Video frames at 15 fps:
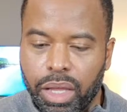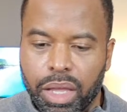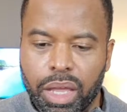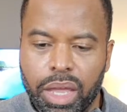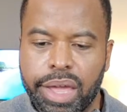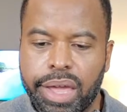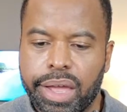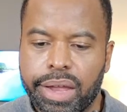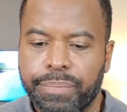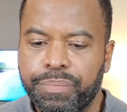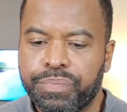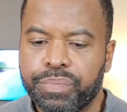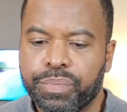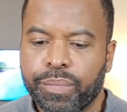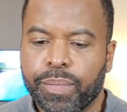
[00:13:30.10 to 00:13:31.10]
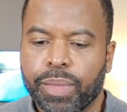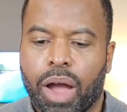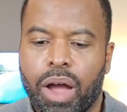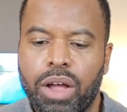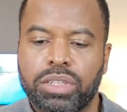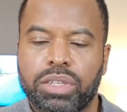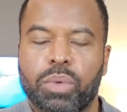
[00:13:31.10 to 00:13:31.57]
and
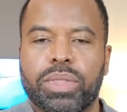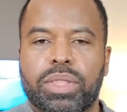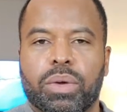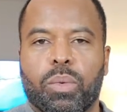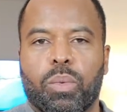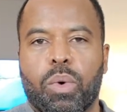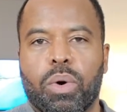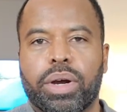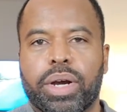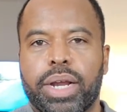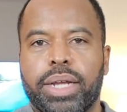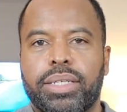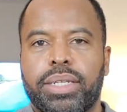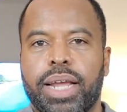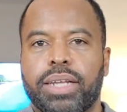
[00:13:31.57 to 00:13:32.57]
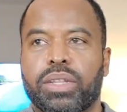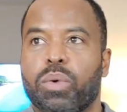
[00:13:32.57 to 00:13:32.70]
also with the water intake,